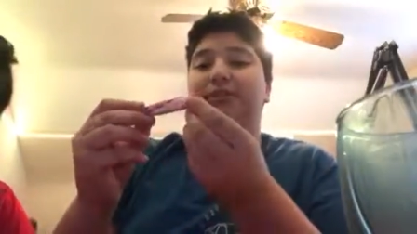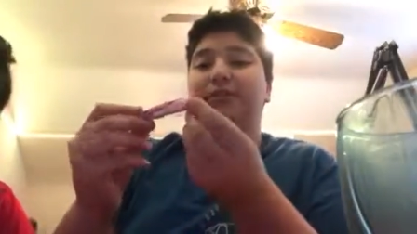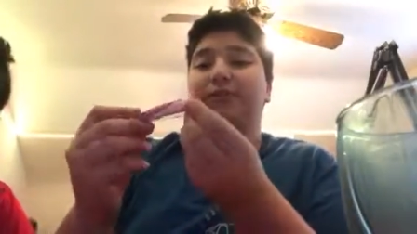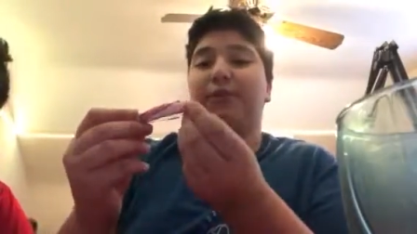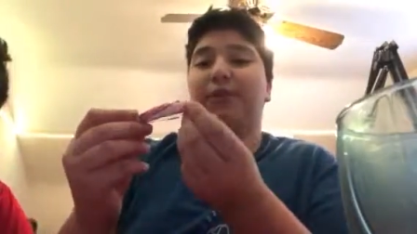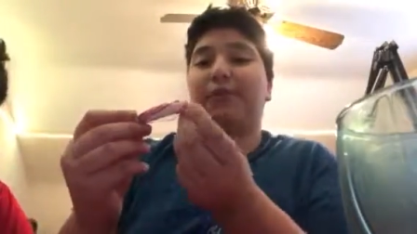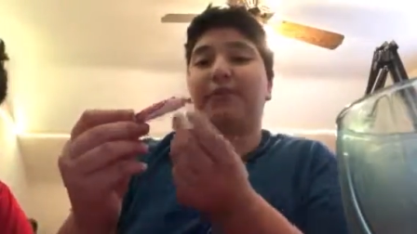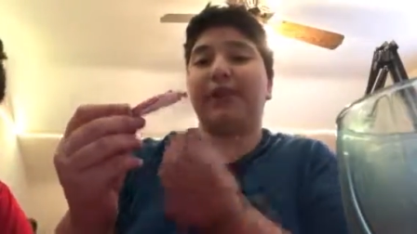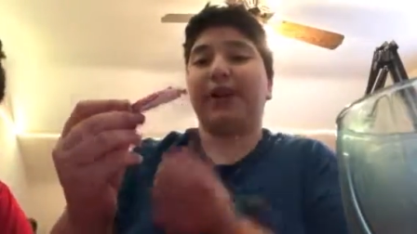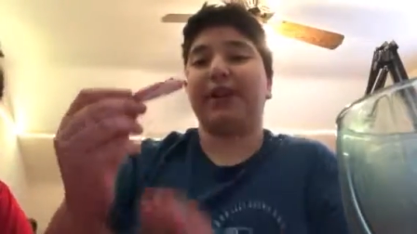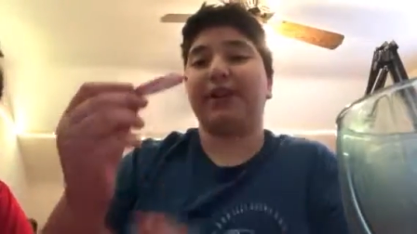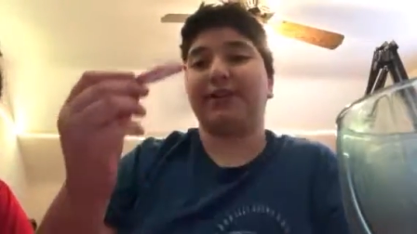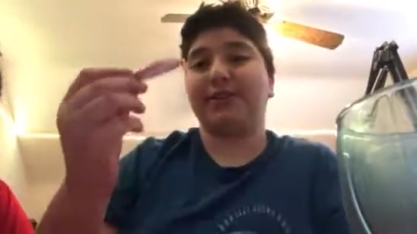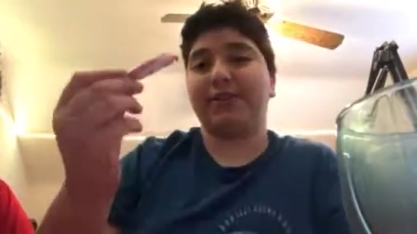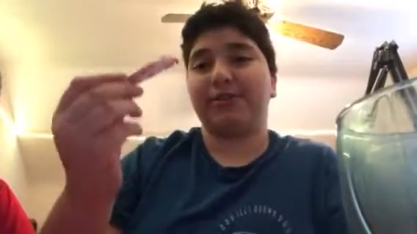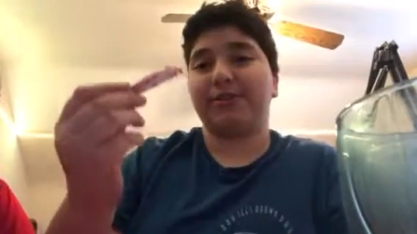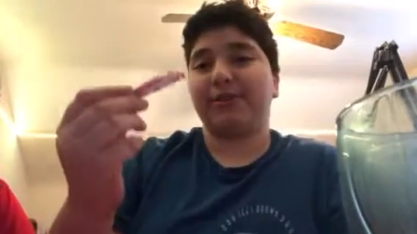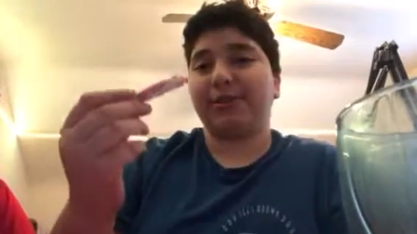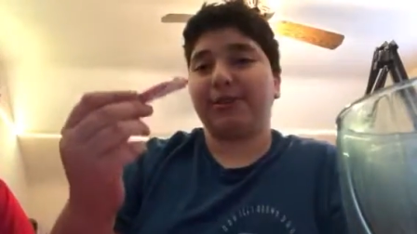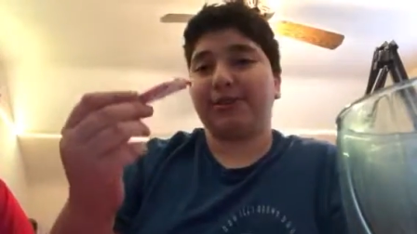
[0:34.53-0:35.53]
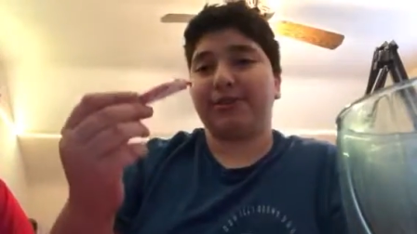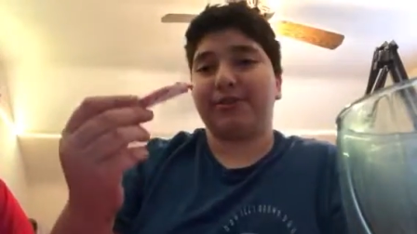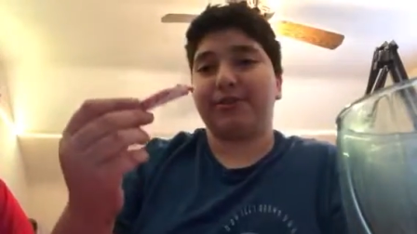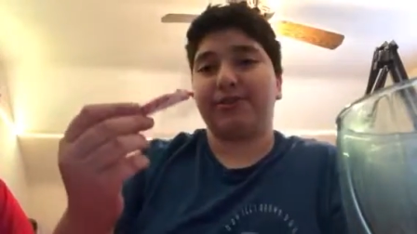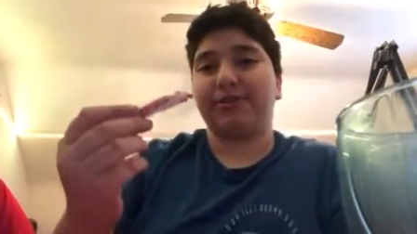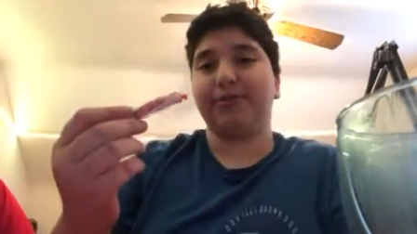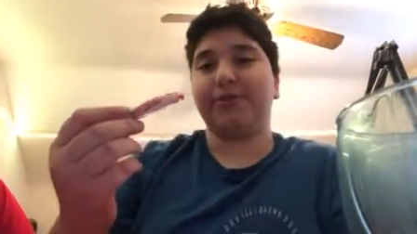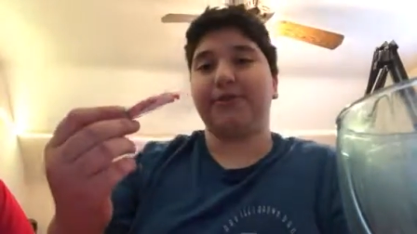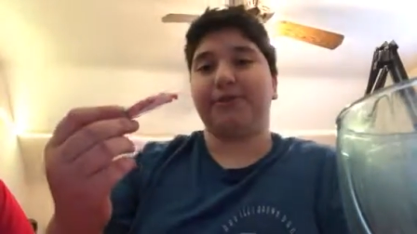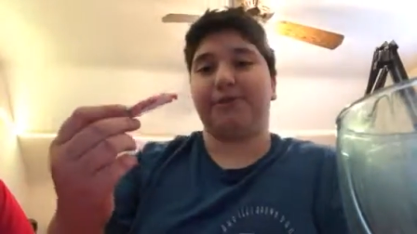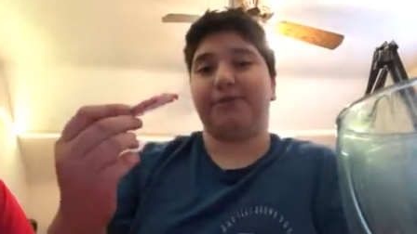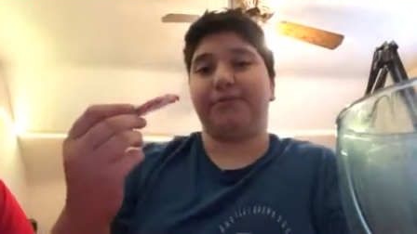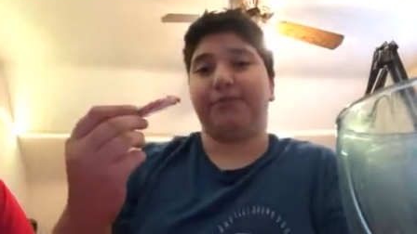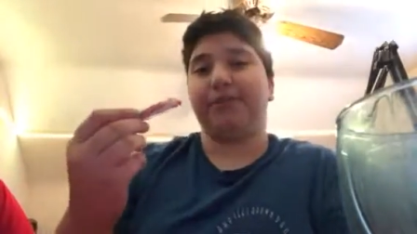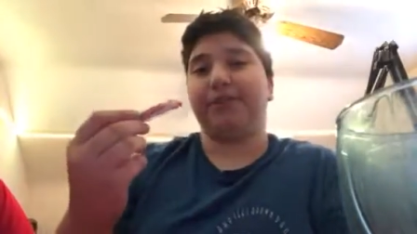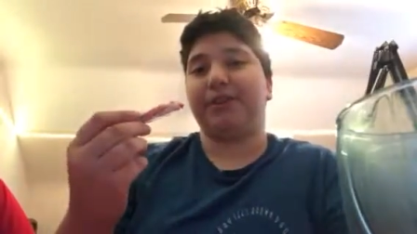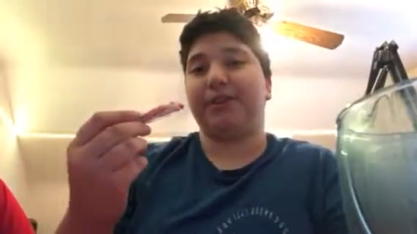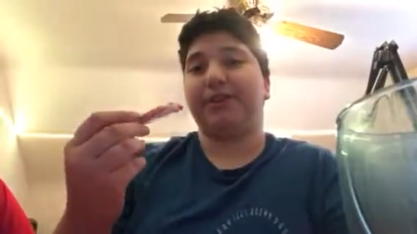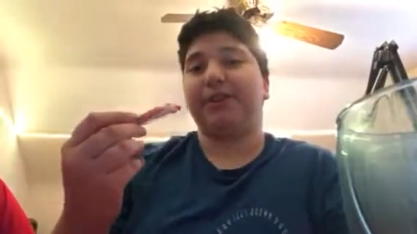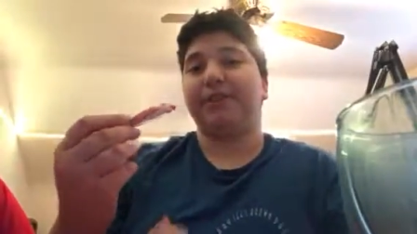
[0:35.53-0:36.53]
From that, all you have to do is
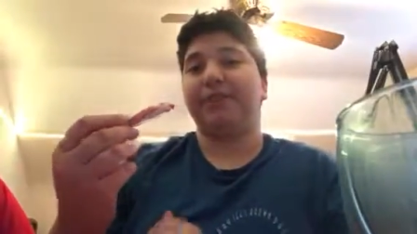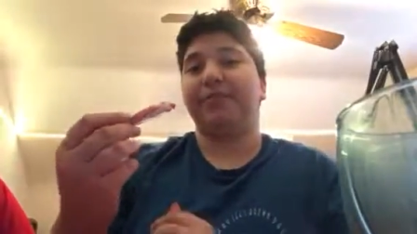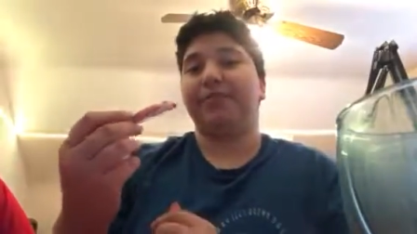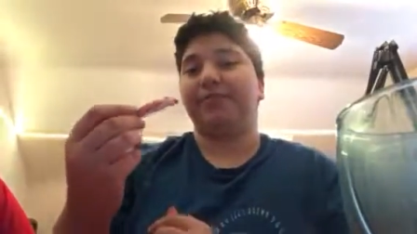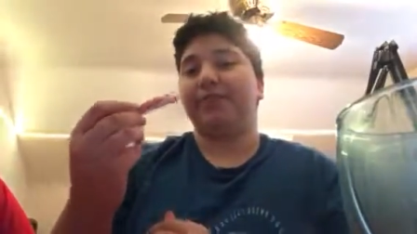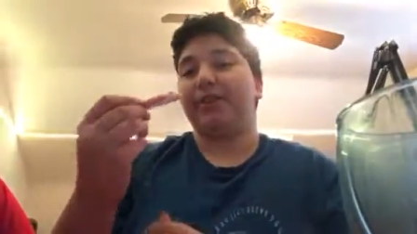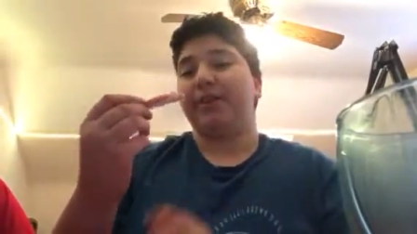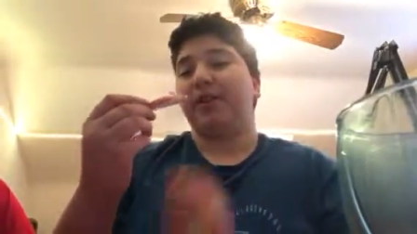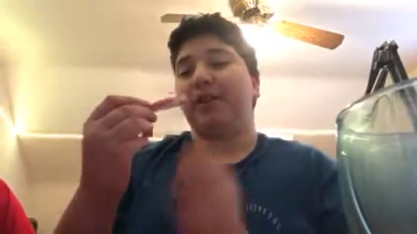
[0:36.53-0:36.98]
breathe in